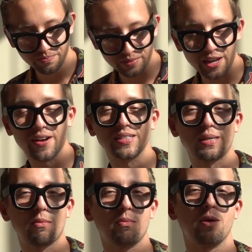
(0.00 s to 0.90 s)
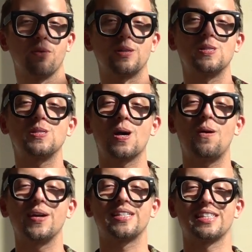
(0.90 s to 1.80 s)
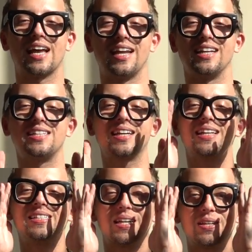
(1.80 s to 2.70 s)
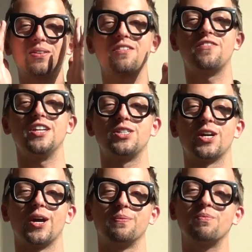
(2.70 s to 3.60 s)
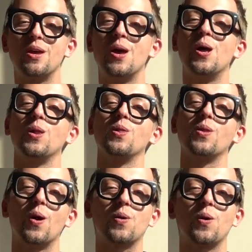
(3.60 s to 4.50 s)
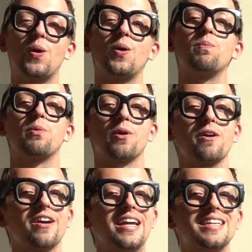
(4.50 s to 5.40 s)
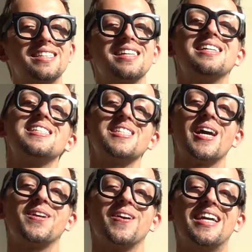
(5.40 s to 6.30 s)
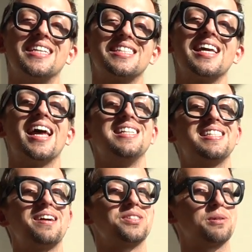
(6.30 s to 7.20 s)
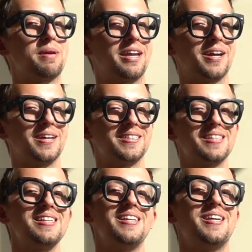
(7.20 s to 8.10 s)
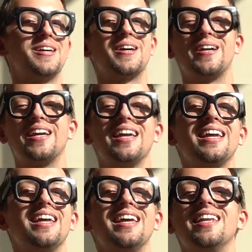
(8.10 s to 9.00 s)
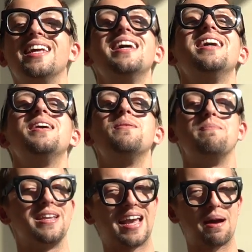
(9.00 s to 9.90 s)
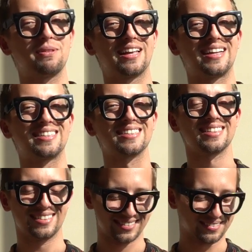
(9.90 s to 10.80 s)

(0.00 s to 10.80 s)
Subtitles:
Here at Sip and Bloom, we're so excited to continue to feature local breweries, cideries, and seltzer makers here in Minneapolis.